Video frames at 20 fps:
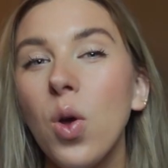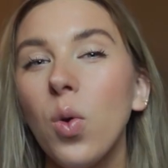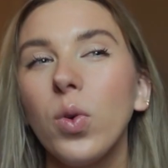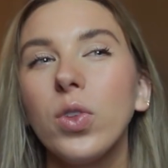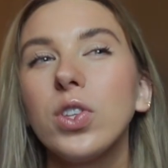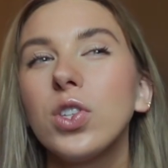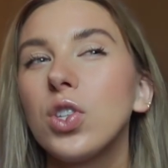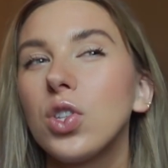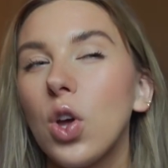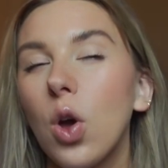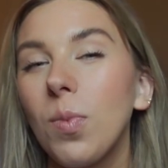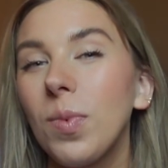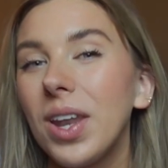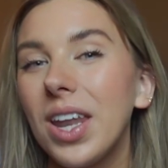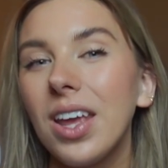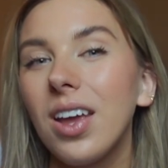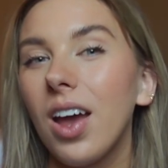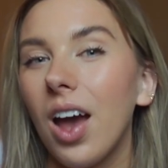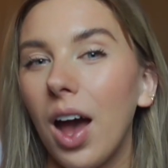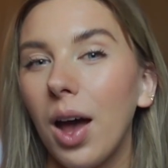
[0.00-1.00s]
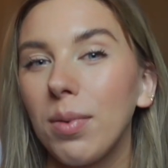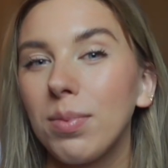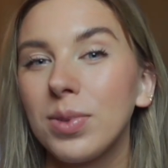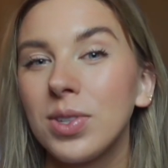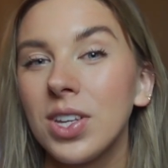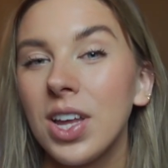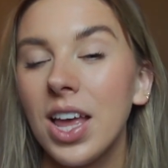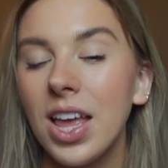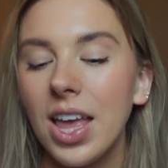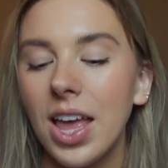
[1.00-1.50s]
with so many
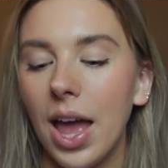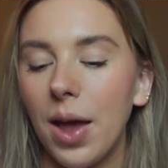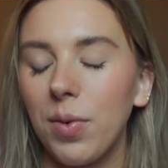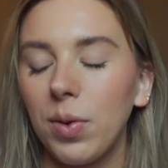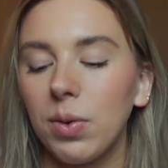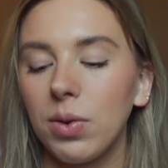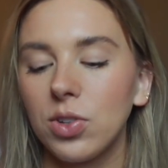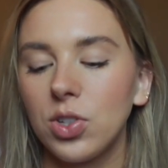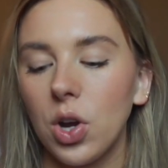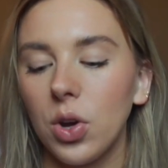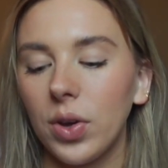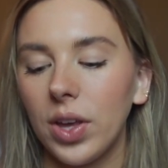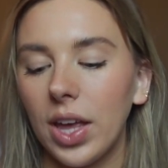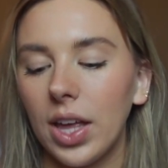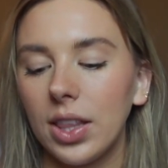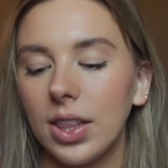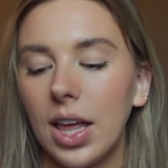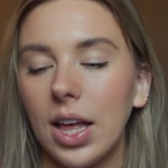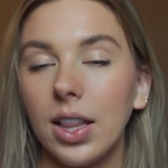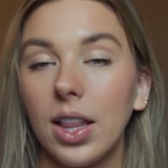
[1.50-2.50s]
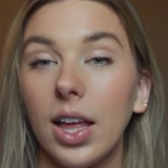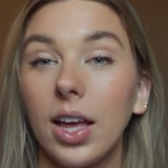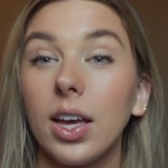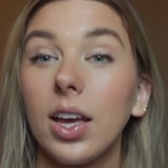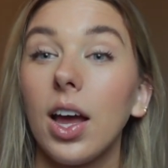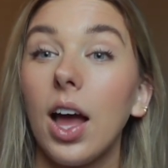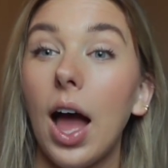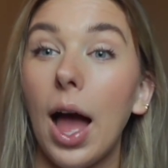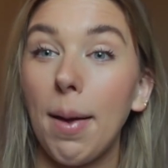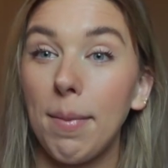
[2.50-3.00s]
cups, and we were joking that
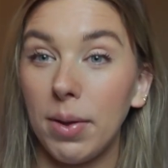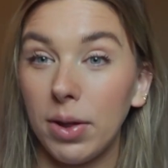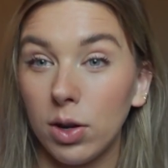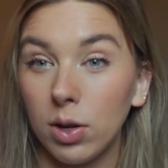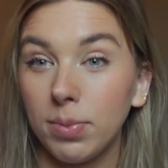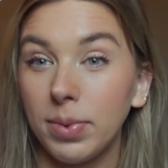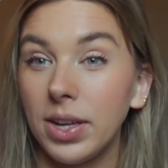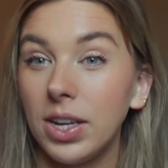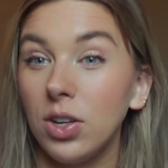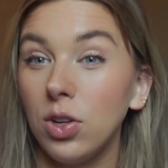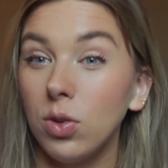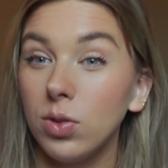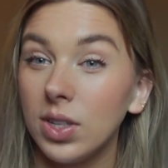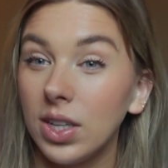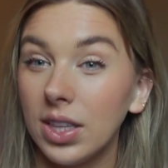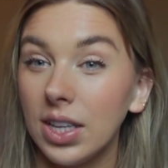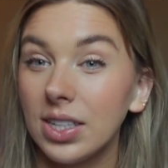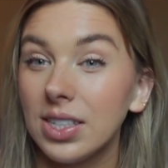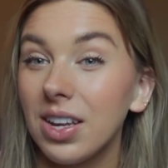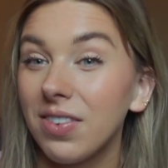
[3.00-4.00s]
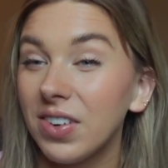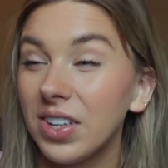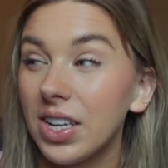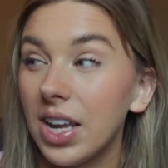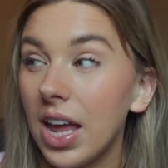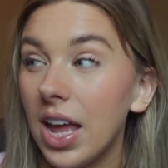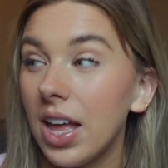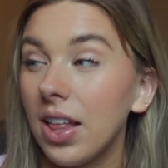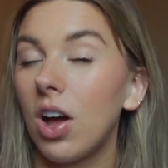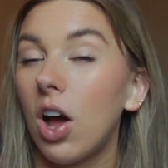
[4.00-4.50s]
like, I better be using this every
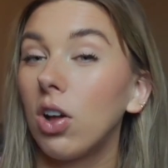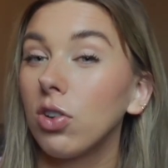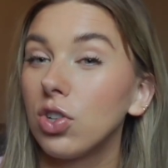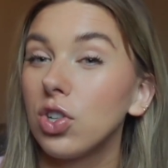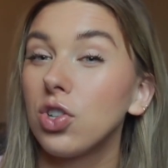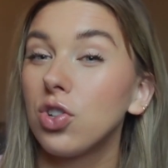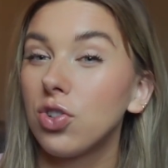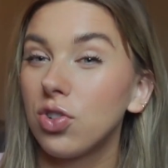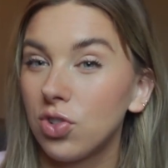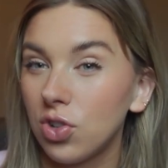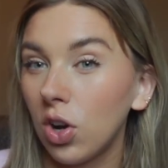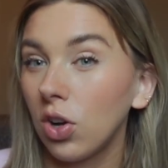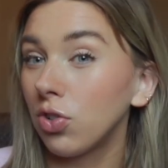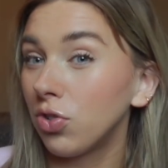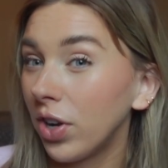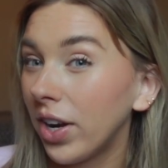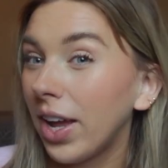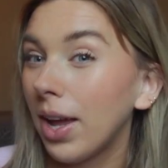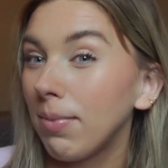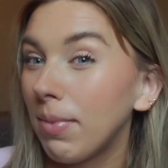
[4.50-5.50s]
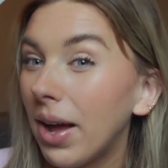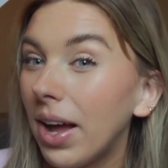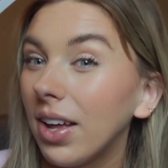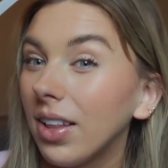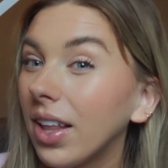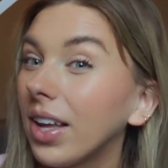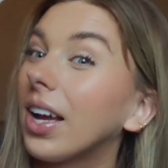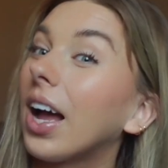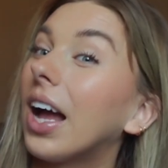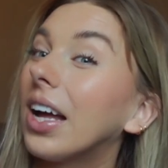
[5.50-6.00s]
day. I'll just start drinking my
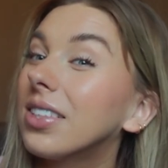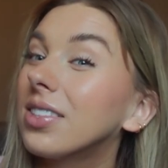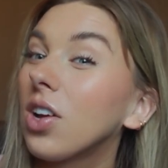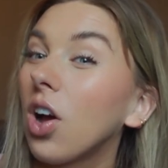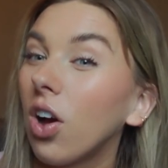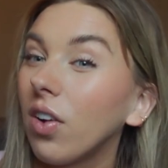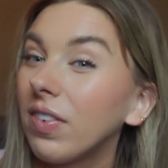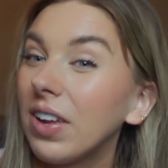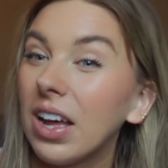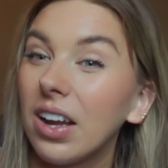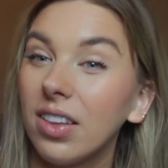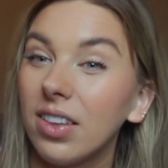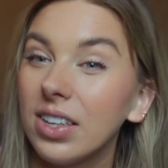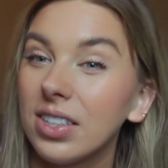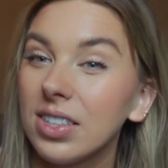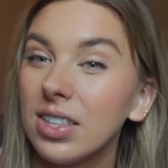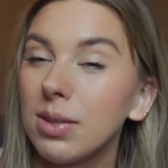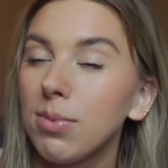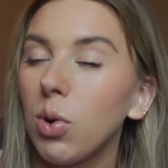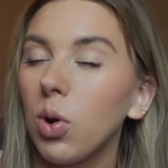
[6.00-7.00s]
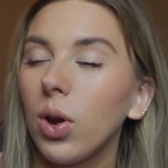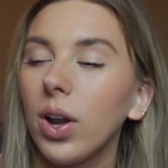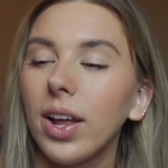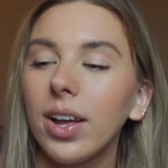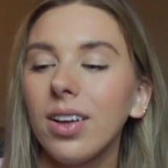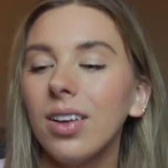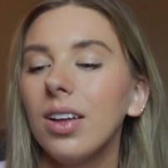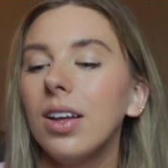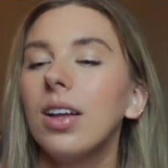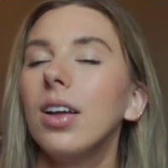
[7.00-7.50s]
like iced coffee out of this in the
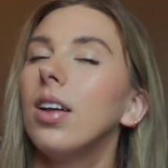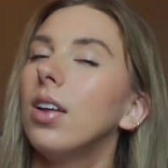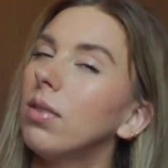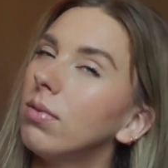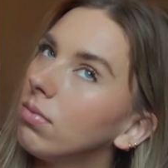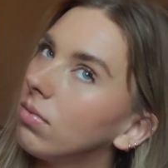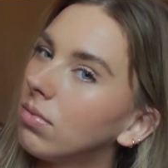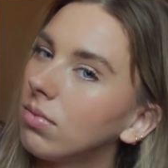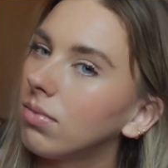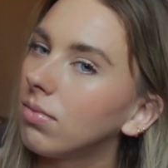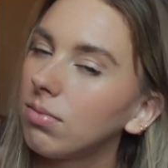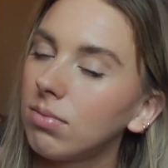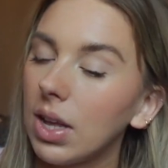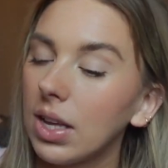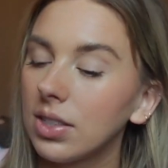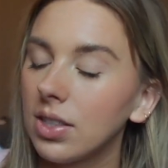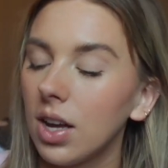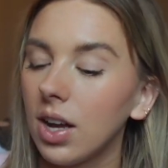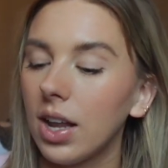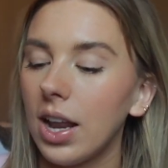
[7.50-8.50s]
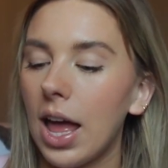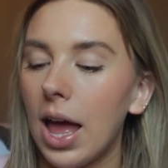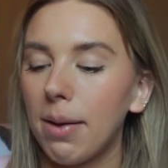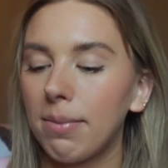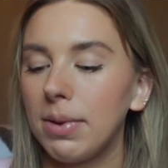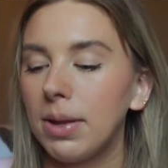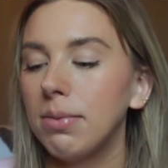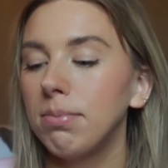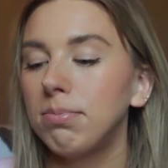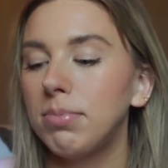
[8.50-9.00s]
morning. That's not gonna
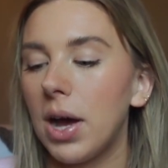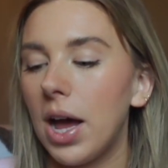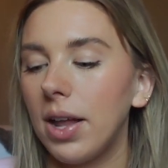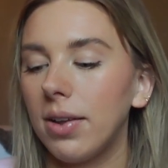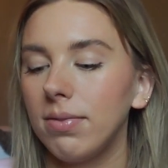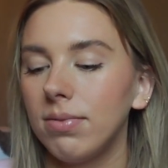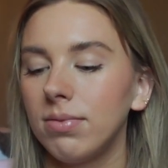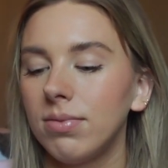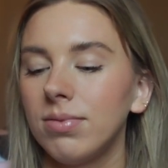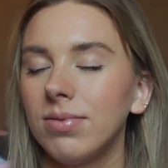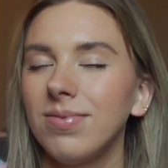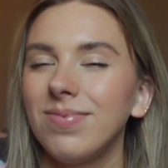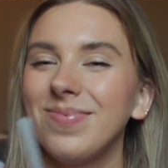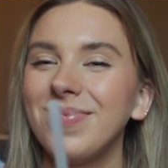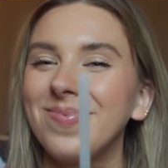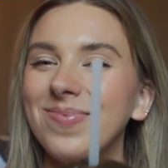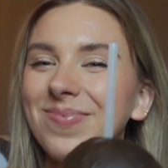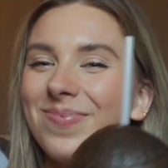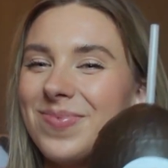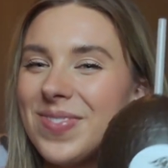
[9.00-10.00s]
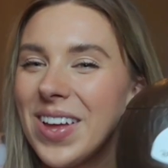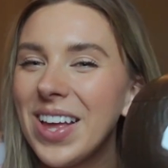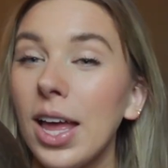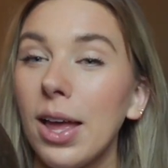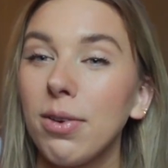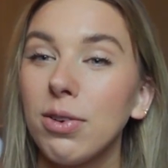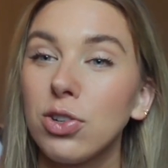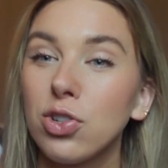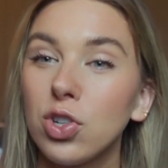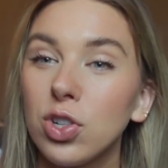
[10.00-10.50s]
happen, but
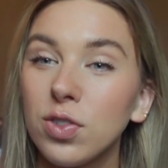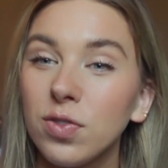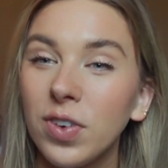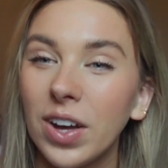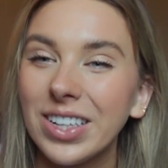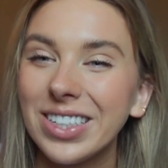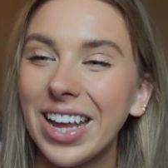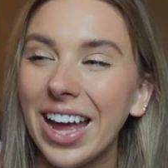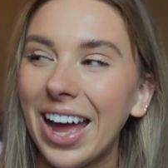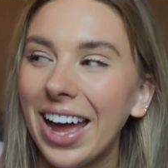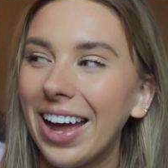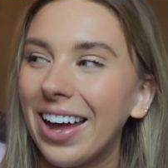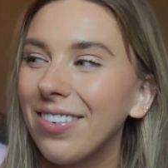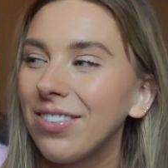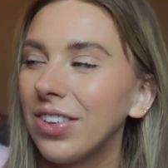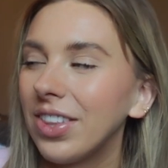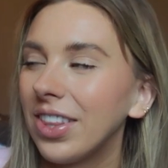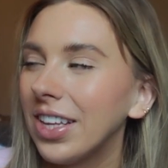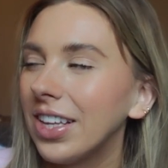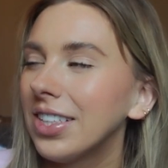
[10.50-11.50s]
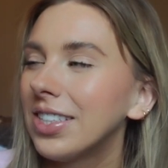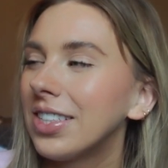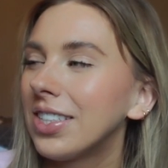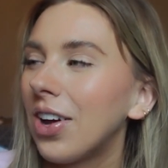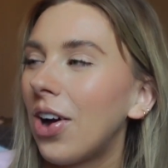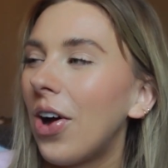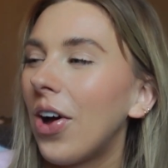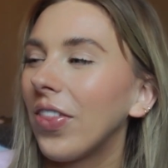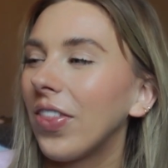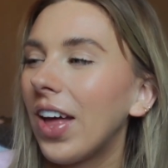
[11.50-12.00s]
it was just fun to have this
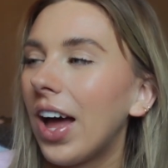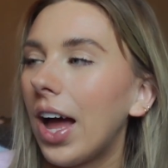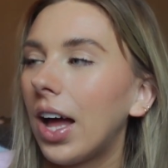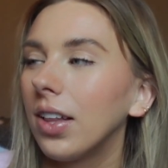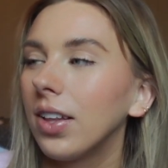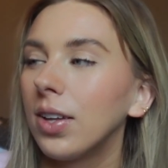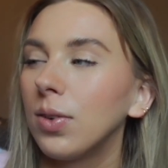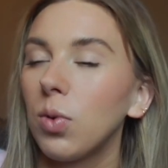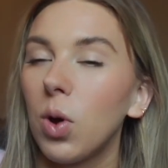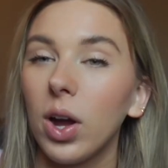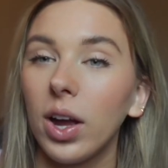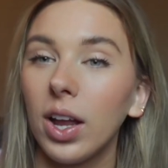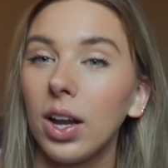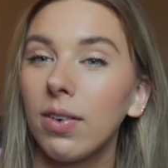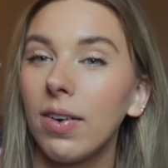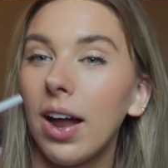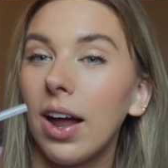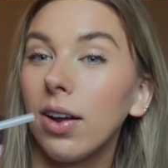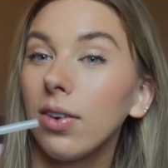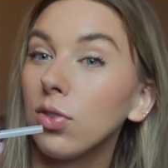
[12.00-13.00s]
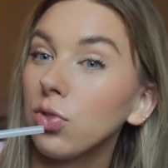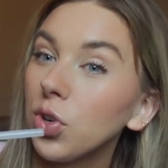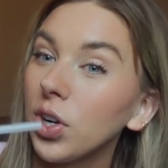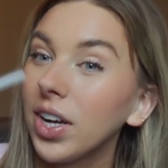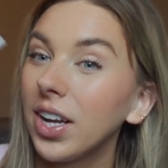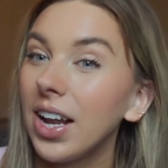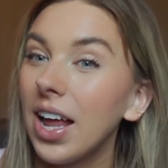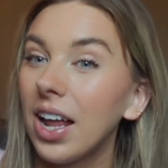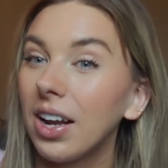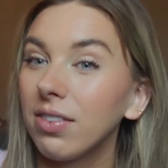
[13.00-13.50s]
on the island, walking around,
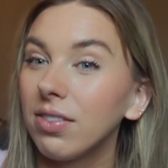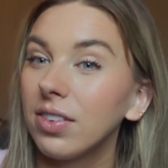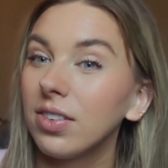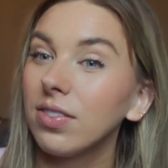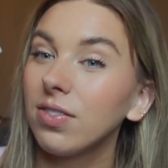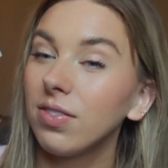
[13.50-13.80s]
drinking out of a